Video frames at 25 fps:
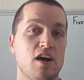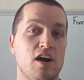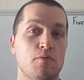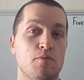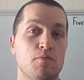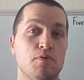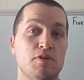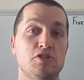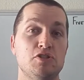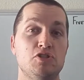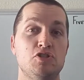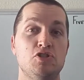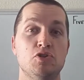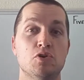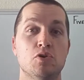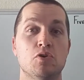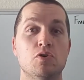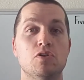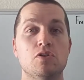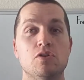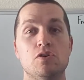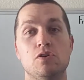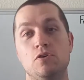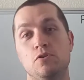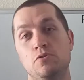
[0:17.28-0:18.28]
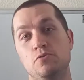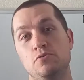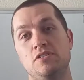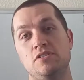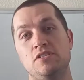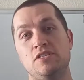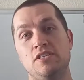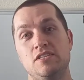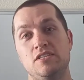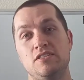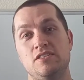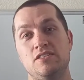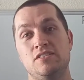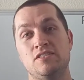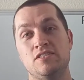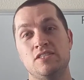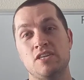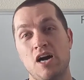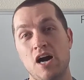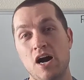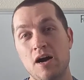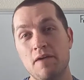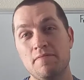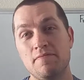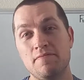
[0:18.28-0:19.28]
on what Joel Osteen's
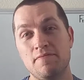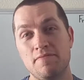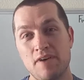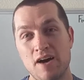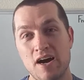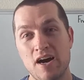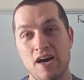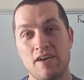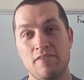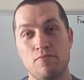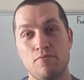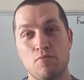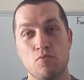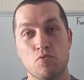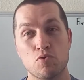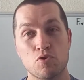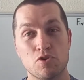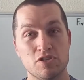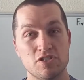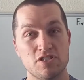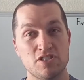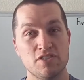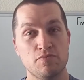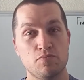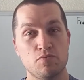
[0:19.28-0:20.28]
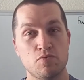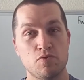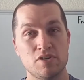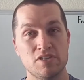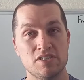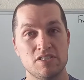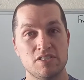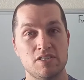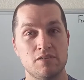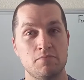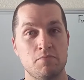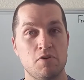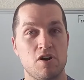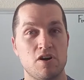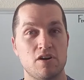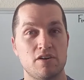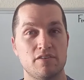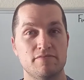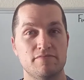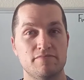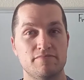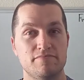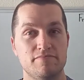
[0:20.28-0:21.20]
top five words of wisdom are.